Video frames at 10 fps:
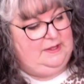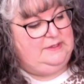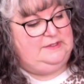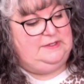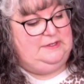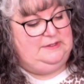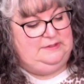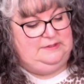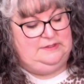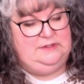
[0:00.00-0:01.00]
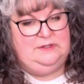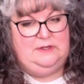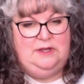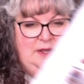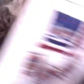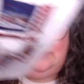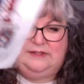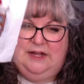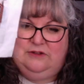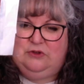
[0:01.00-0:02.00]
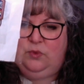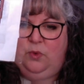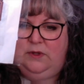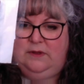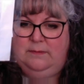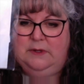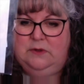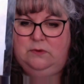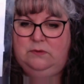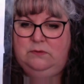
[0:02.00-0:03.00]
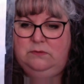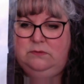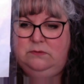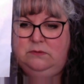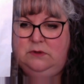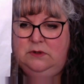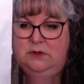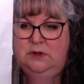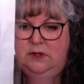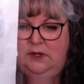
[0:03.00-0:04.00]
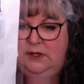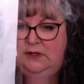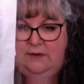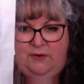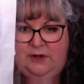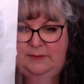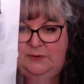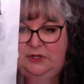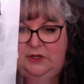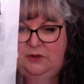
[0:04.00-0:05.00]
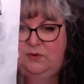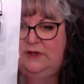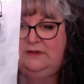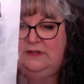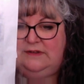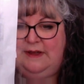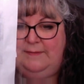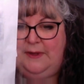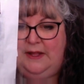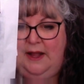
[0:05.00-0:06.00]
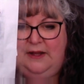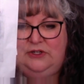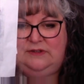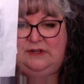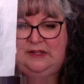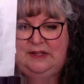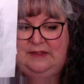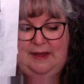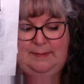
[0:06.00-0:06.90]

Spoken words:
I did not do the one in the middle, not for any particular reason except that I just didn't need that